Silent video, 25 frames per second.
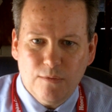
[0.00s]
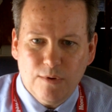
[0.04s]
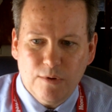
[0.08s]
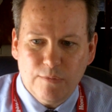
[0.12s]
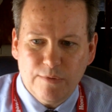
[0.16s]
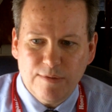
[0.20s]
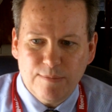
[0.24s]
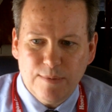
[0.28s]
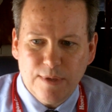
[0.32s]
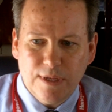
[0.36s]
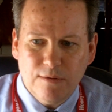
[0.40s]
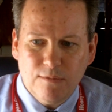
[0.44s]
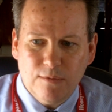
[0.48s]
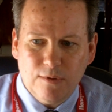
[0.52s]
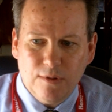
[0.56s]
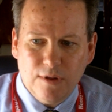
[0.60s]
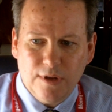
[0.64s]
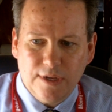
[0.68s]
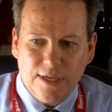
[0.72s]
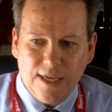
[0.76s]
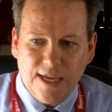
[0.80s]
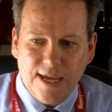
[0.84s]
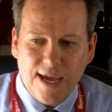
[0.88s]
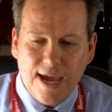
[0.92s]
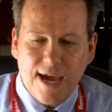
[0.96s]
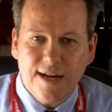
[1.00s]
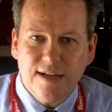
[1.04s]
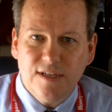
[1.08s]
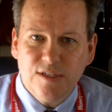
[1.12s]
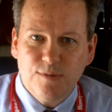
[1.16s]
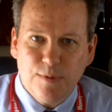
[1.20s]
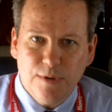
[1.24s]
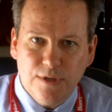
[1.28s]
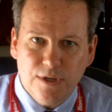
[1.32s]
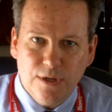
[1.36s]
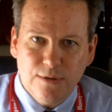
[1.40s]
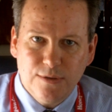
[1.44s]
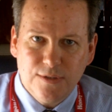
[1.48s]
what we've been looking at
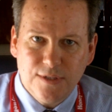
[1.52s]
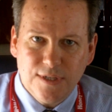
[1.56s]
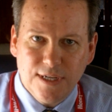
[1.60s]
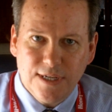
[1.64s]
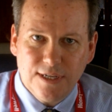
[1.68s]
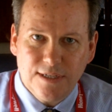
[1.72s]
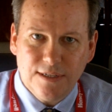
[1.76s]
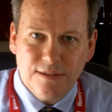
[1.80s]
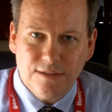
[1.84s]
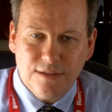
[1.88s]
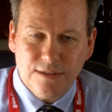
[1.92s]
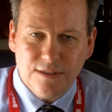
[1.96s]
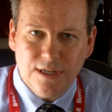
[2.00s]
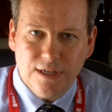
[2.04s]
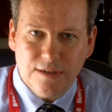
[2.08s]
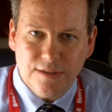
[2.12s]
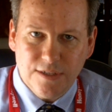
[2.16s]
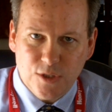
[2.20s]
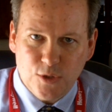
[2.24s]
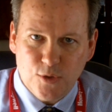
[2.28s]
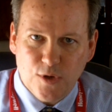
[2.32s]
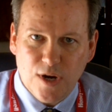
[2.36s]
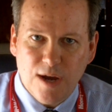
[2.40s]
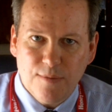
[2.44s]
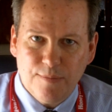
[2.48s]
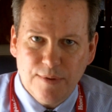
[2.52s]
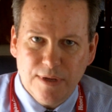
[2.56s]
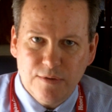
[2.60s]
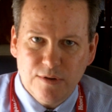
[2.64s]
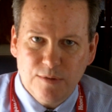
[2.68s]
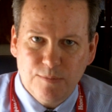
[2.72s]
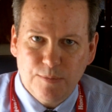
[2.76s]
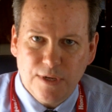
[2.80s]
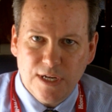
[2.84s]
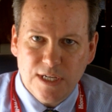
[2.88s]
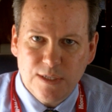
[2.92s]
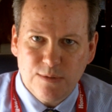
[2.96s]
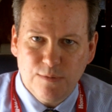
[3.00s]
is producing these drop-in
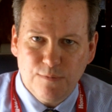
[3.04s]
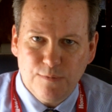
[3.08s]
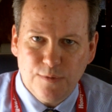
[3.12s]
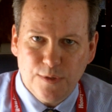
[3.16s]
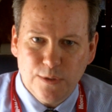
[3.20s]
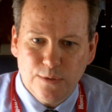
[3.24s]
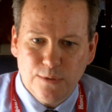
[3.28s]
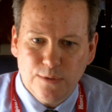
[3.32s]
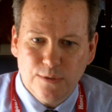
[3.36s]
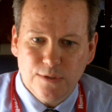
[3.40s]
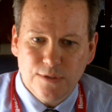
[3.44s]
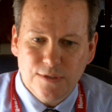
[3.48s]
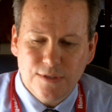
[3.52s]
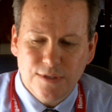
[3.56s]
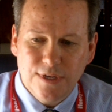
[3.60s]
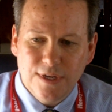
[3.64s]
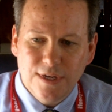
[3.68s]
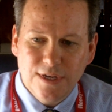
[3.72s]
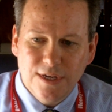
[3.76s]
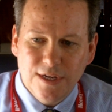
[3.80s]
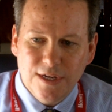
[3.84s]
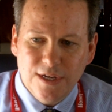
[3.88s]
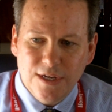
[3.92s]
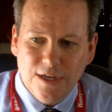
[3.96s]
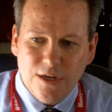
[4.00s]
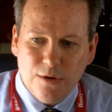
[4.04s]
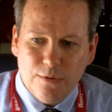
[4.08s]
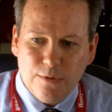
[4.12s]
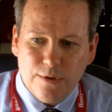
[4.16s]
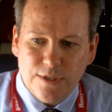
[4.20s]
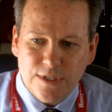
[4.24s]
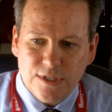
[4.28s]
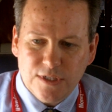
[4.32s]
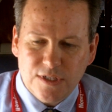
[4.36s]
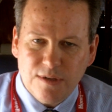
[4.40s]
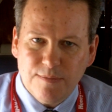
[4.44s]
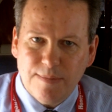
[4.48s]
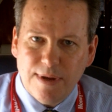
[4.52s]
replacement fuels.
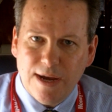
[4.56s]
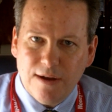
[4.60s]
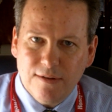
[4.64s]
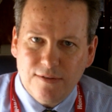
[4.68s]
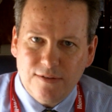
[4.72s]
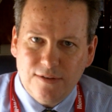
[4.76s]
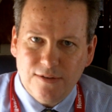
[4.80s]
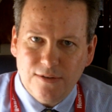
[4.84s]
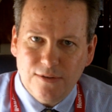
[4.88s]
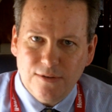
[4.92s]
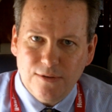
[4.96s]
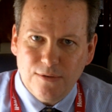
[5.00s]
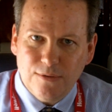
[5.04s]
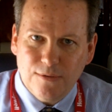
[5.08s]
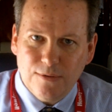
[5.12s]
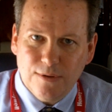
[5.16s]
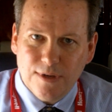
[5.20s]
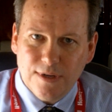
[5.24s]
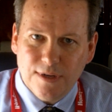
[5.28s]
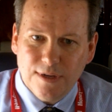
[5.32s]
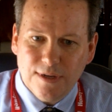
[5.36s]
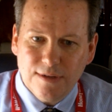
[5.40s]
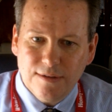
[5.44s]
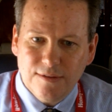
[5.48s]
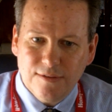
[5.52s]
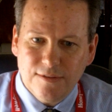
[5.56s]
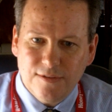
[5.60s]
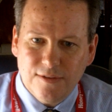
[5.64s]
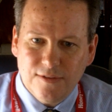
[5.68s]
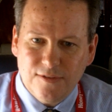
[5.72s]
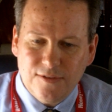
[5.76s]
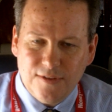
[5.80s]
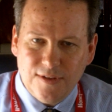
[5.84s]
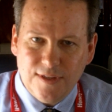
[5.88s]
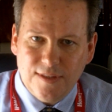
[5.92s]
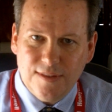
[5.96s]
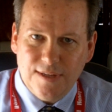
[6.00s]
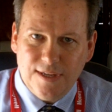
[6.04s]
We're just about to
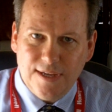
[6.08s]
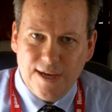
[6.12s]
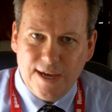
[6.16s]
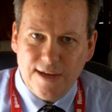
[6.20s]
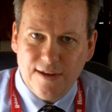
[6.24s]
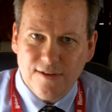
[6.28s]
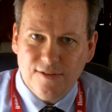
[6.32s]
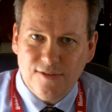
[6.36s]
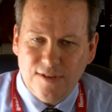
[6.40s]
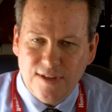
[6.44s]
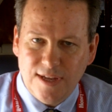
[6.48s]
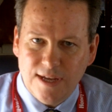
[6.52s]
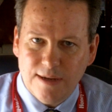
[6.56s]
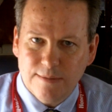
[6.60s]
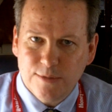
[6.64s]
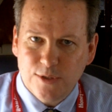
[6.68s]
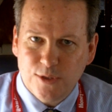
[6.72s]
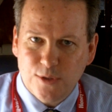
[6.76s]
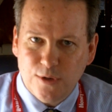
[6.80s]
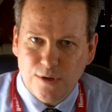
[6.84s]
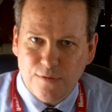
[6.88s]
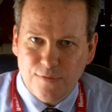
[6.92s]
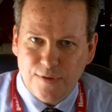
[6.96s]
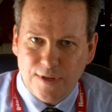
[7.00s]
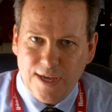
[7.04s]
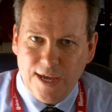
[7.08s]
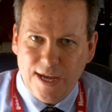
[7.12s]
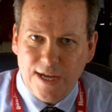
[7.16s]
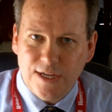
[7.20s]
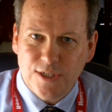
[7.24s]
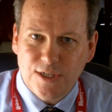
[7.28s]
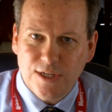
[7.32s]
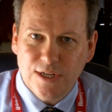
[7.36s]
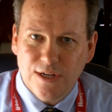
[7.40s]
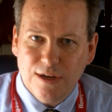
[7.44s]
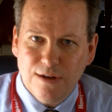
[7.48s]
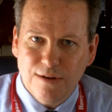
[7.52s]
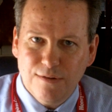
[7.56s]
see the ASTM
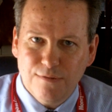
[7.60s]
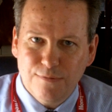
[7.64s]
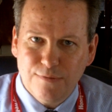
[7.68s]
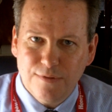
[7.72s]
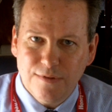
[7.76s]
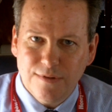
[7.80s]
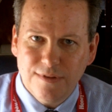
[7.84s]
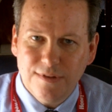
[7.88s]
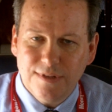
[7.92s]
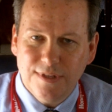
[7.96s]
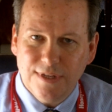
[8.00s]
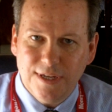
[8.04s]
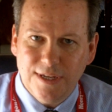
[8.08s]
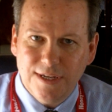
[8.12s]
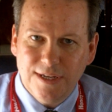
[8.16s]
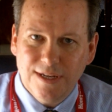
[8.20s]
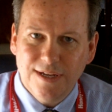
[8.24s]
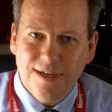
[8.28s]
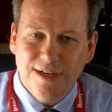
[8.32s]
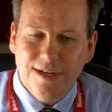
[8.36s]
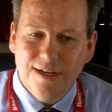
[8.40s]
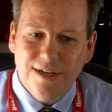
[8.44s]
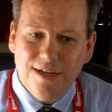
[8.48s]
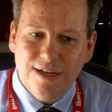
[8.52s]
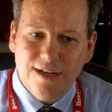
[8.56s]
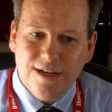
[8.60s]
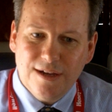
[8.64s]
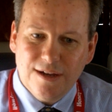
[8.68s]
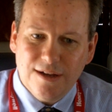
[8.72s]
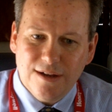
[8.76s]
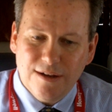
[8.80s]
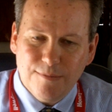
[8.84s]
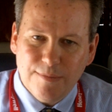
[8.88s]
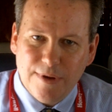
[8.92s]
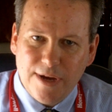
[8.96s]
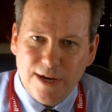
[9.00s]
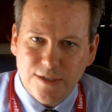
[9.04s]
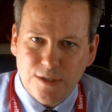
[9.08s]
certification of the
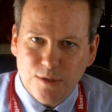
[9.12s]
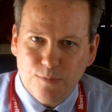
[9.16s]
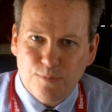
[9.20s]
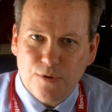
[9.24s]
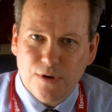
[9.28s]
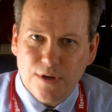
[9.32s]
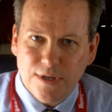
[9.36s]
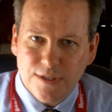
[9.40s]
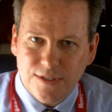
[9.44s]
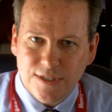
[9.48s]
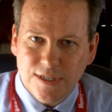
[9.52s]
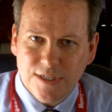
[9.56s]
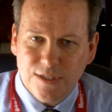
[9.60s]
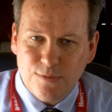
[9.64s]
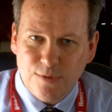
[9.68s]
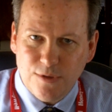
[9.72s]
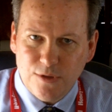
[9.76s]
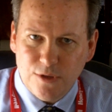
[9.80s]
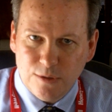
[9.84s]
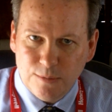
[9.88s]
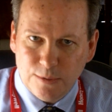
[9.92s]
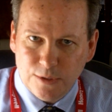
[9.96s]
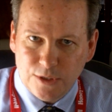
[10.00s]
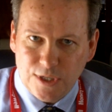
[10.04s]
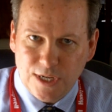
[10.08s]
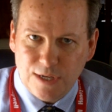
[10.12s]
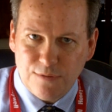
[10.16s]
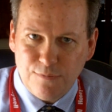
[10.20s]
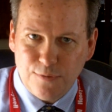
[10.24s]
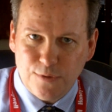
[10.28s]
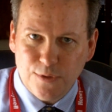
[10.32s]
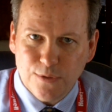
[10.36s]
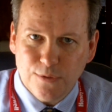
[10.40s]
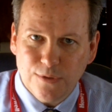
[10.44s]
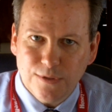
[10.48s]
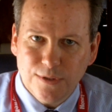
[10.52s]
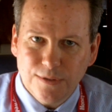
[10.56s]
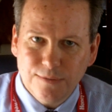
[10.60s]
hydroprocessed renewable jet
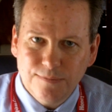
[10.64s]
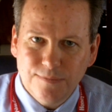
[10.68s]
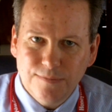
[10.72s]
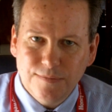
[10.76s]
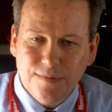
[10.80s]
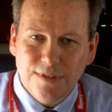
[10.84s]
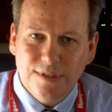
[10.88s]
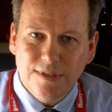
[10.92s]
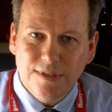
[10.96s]
fuel.